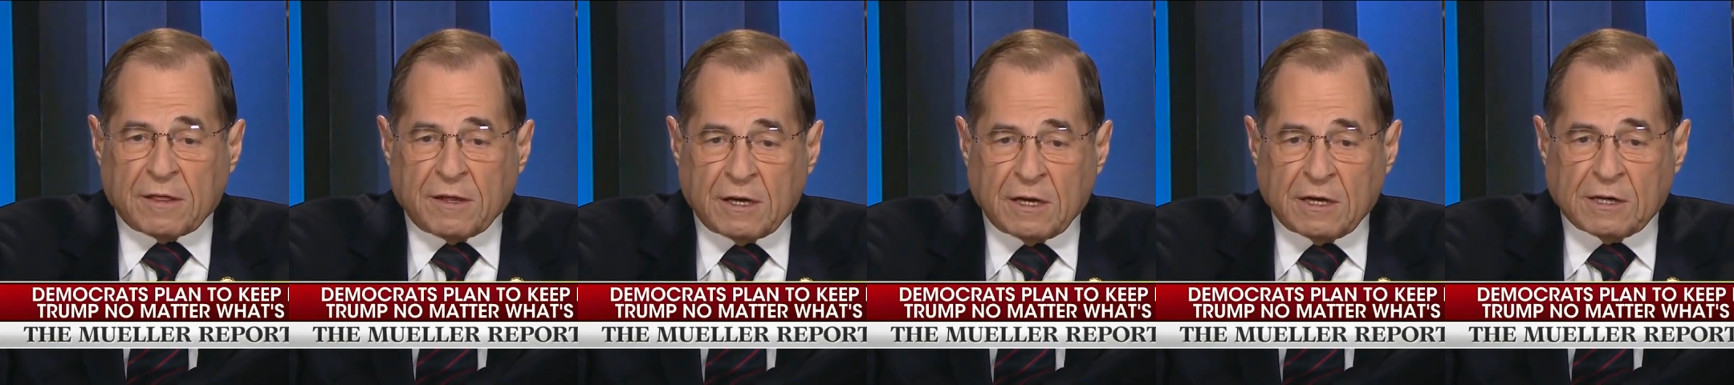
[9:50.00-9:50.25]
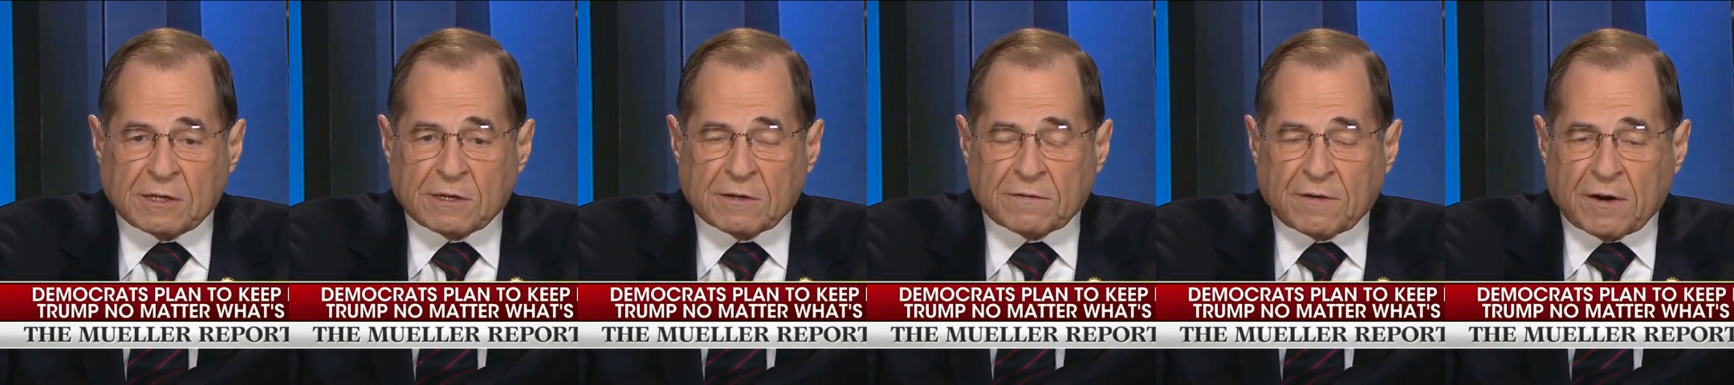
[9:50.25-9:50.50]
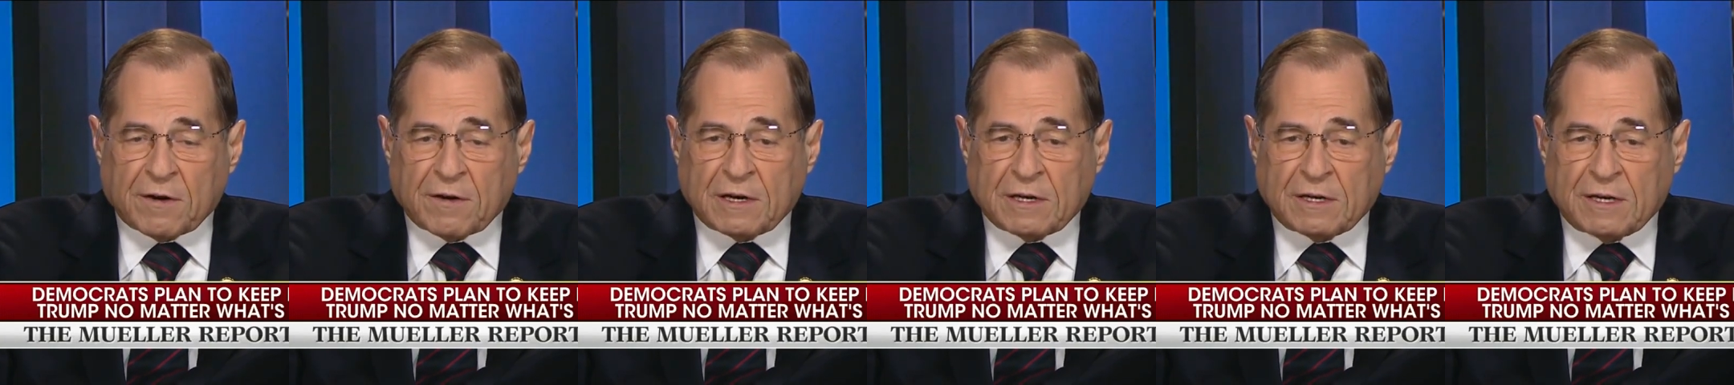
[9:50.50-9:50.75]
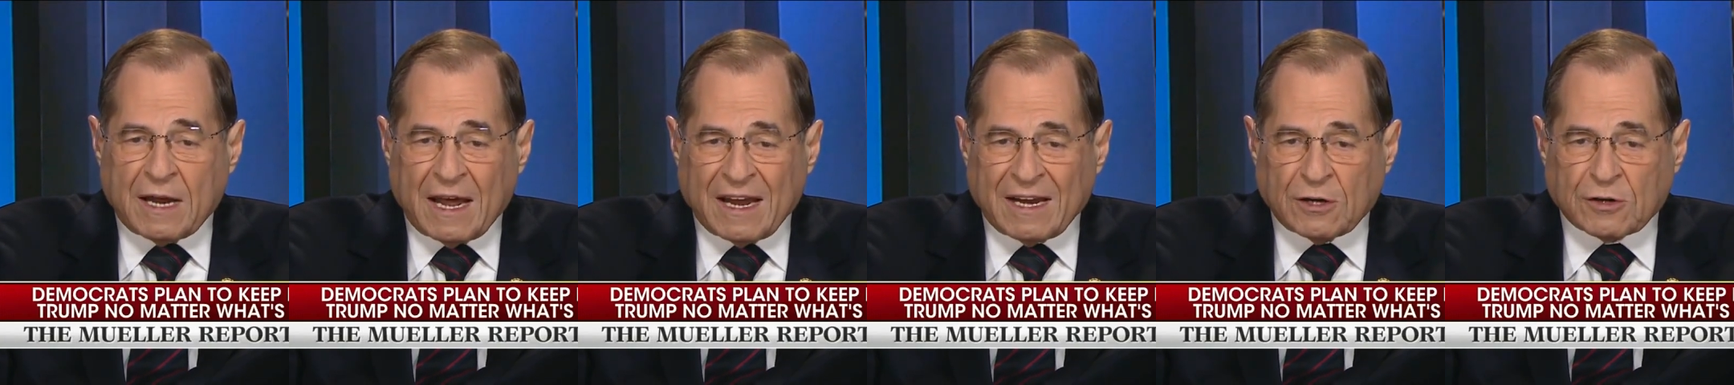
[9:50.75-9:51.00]
These are
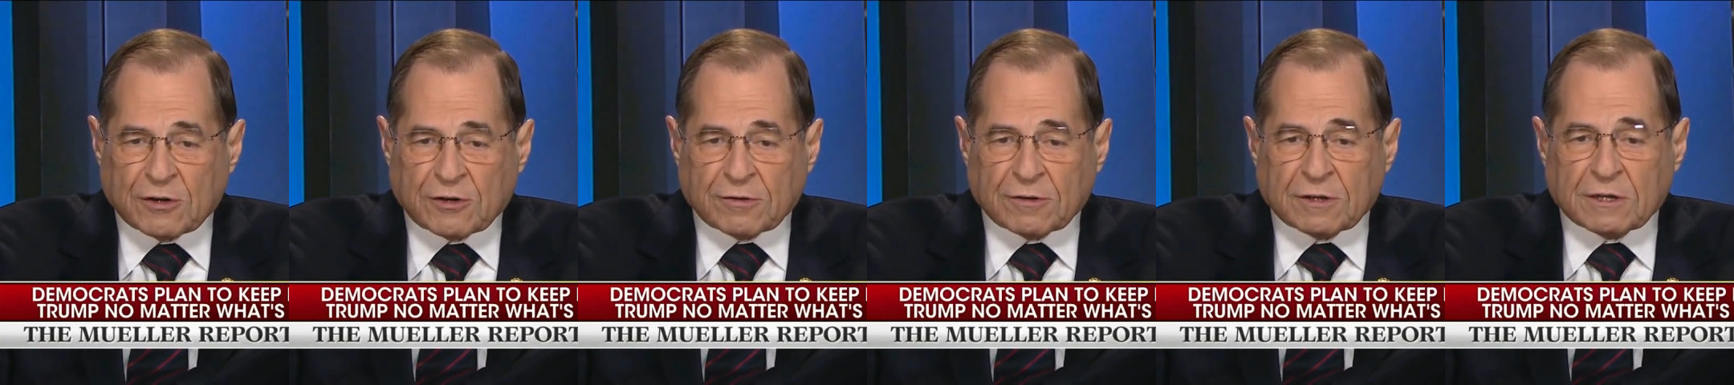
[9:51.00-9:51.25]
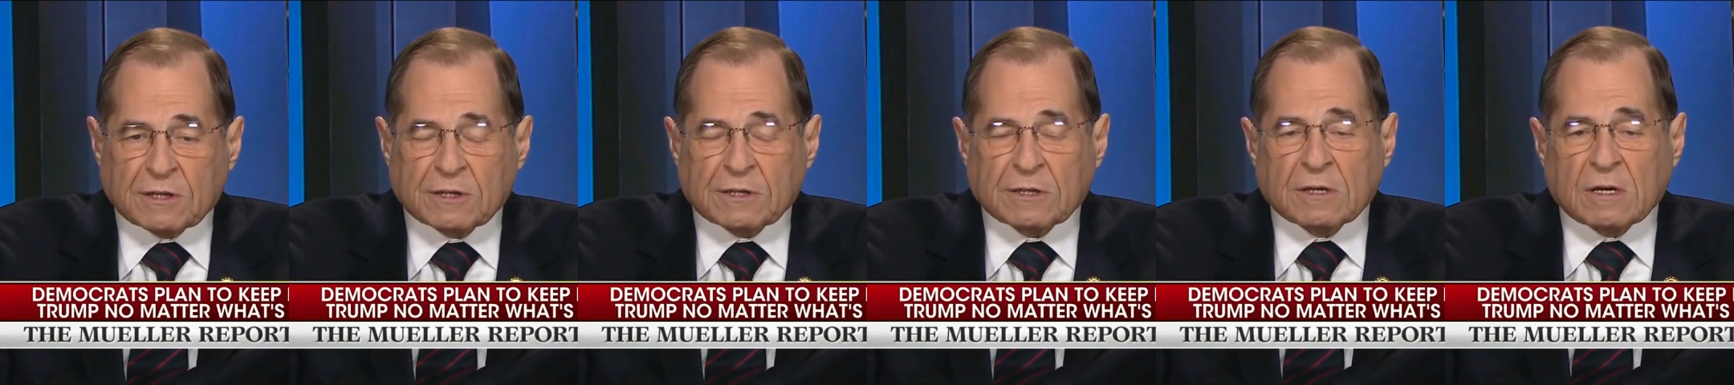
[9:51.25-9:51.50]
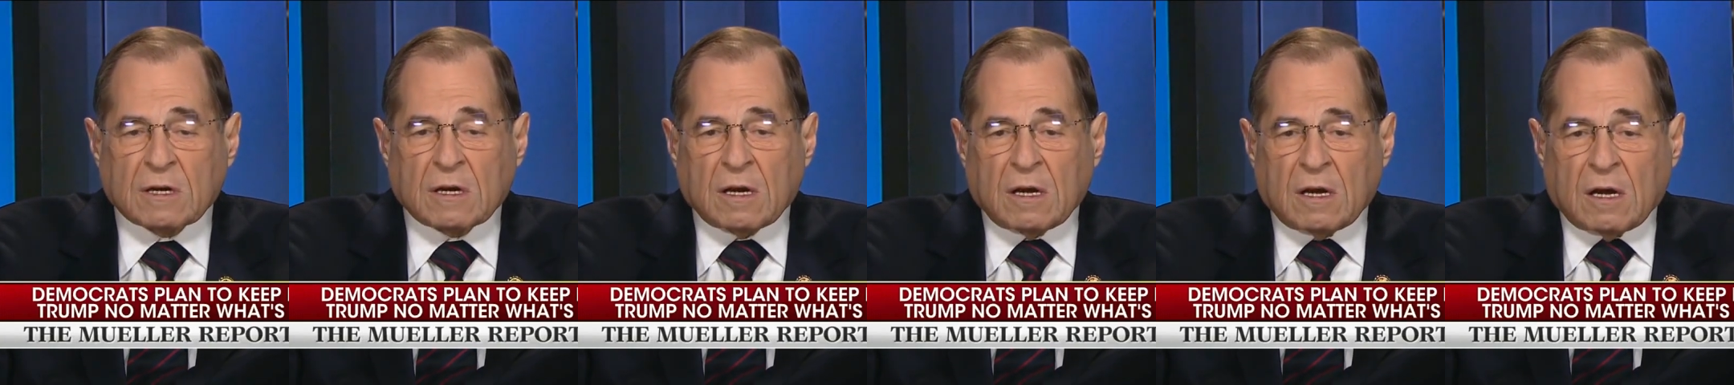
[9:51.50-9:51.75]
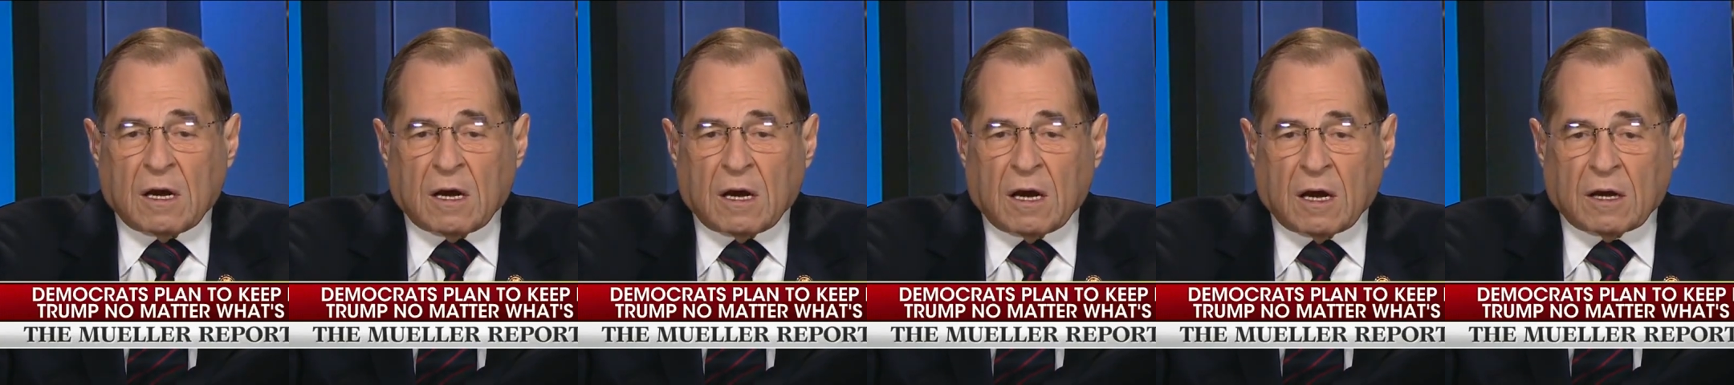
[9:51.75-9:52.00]
very dangerous
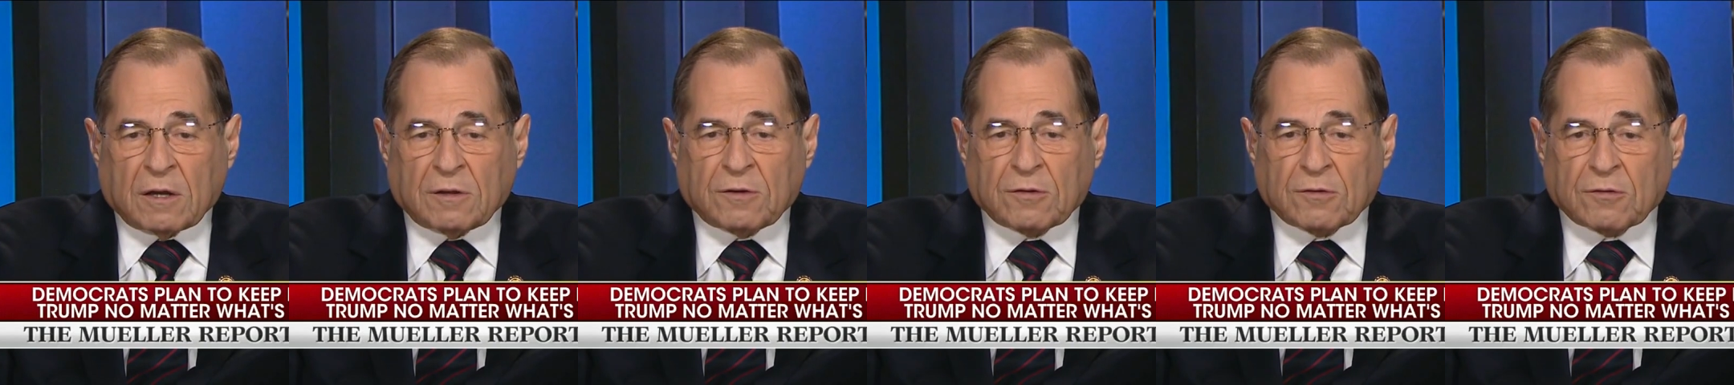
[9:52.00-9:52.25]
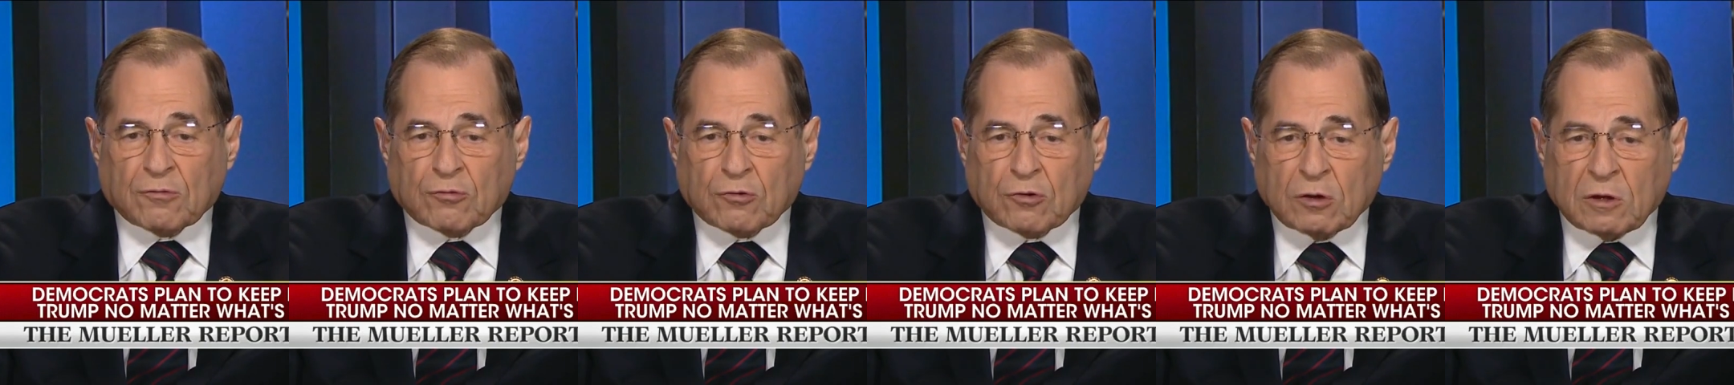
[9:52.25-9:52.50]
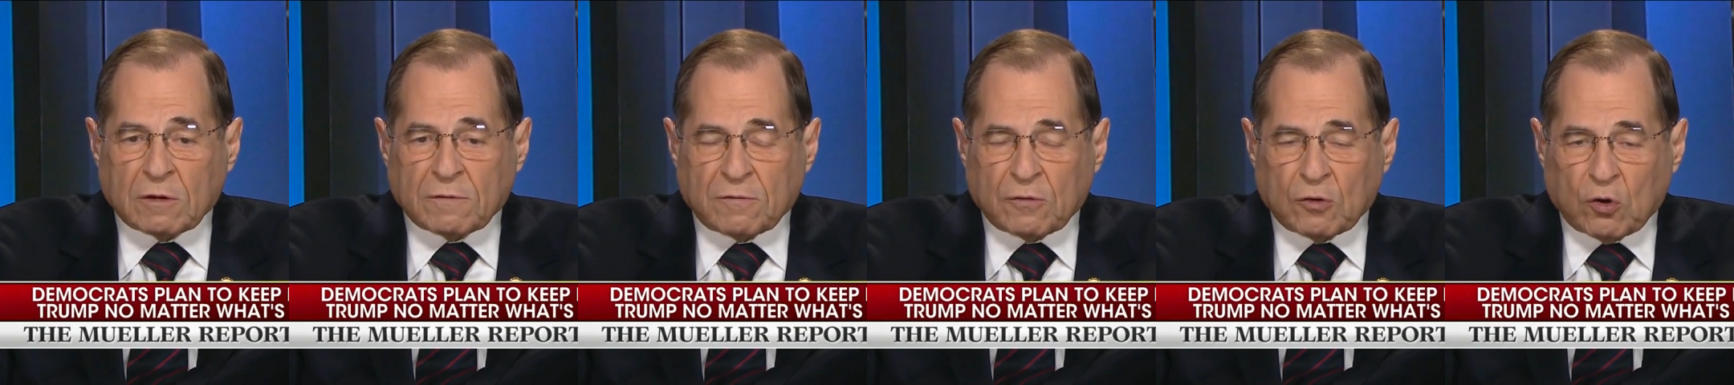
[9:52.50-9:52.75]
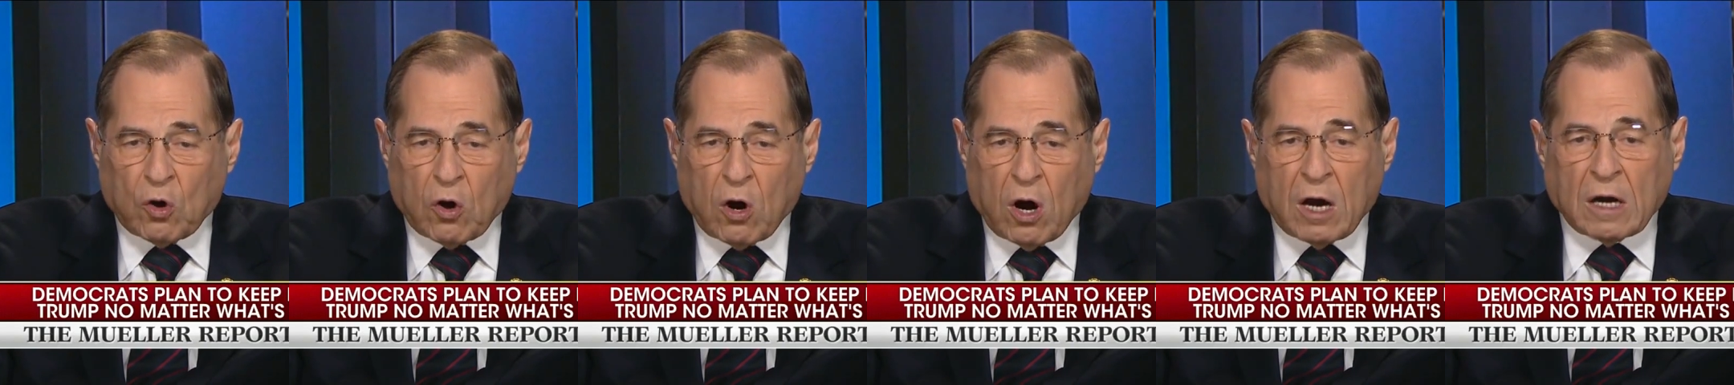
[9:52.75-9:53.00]
to the rule of
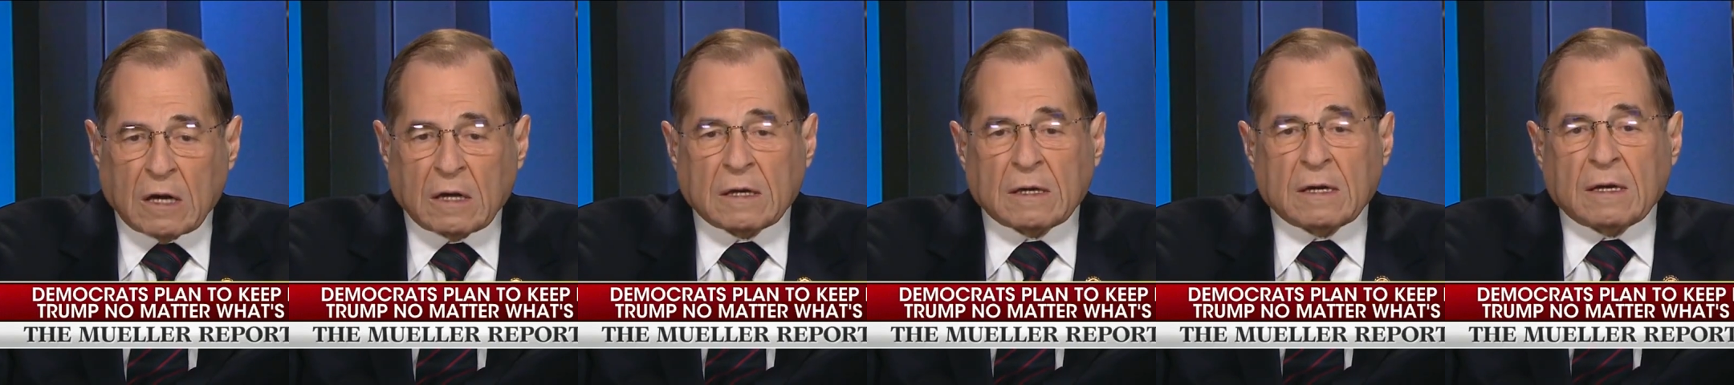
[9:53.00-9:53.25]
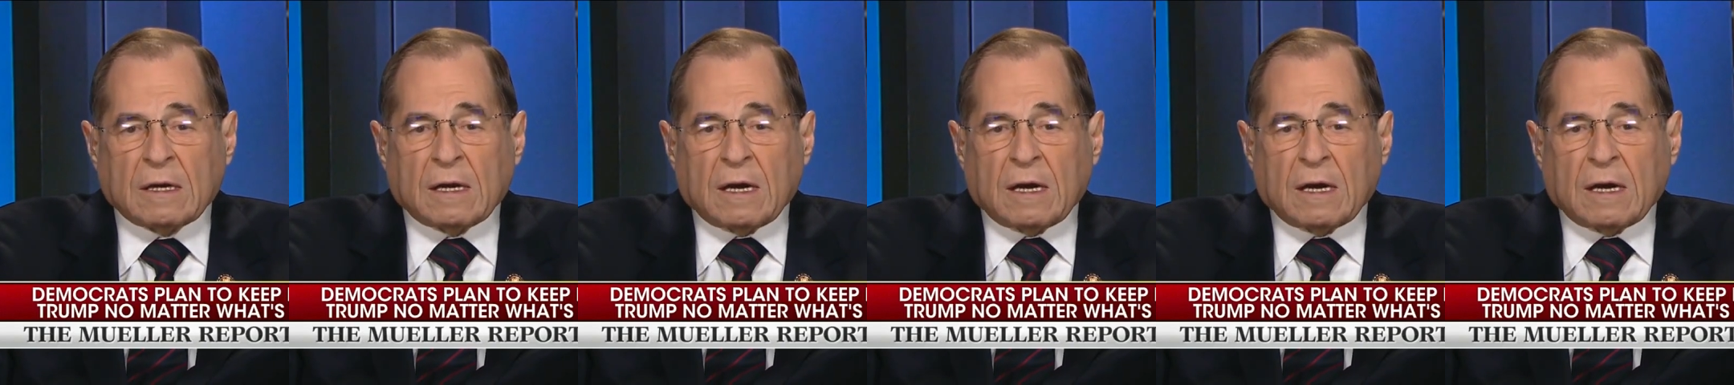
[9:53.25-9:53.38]
law.